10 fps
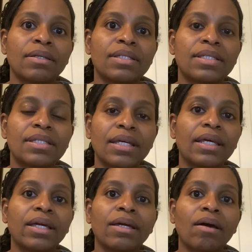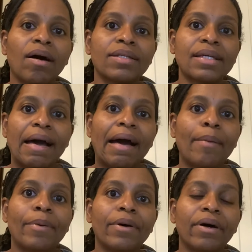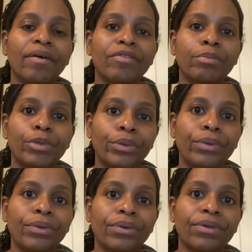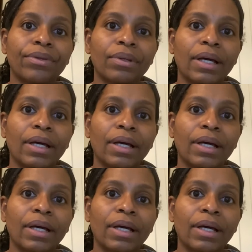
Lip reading: sitting on top of the booth,